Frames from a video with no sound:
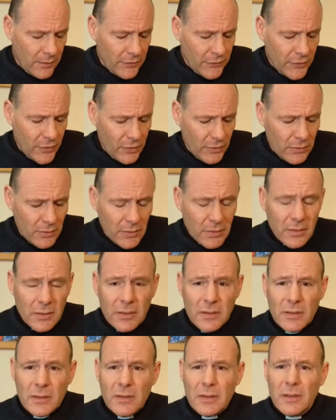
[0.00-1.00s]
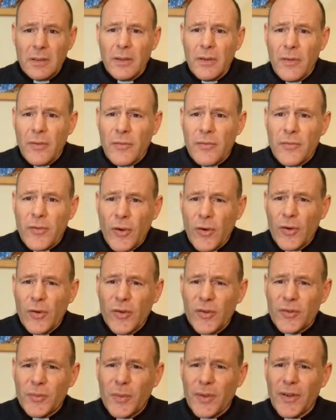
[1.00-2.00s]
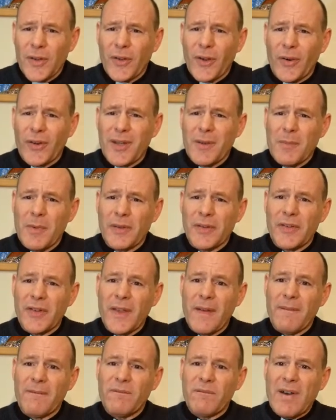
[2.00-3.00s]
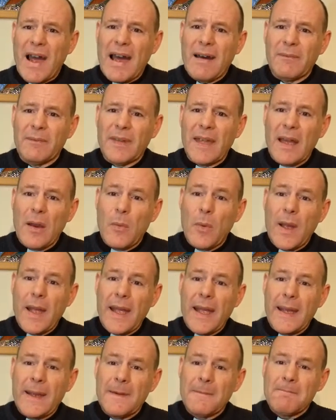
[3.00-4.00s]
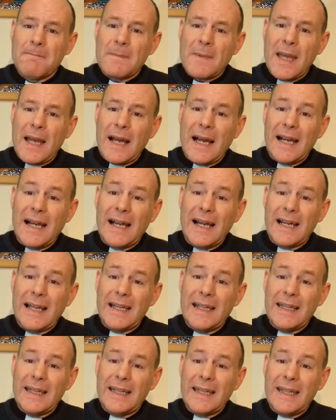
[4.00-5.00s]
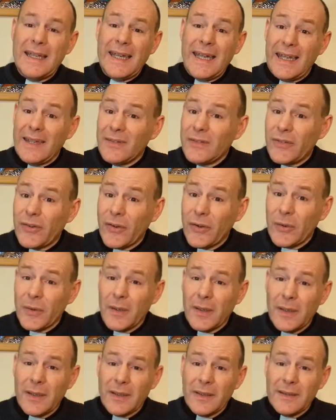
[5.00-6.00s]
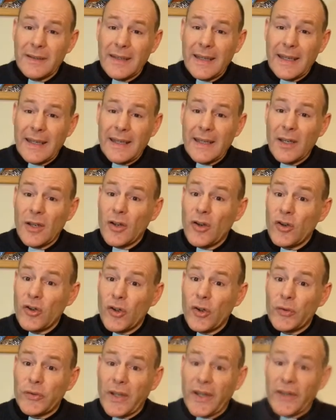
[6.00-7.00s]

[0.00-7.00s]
So those were the documents that found their way into the New